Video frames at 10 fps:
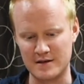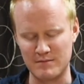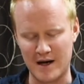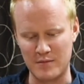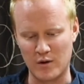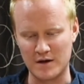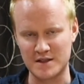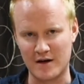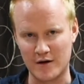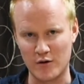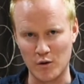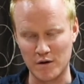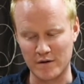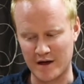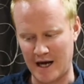my boards on
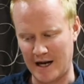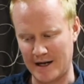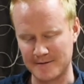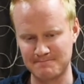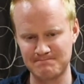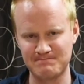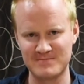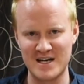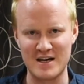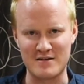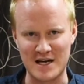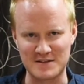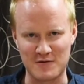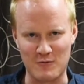Crokinole Canada. Thanks for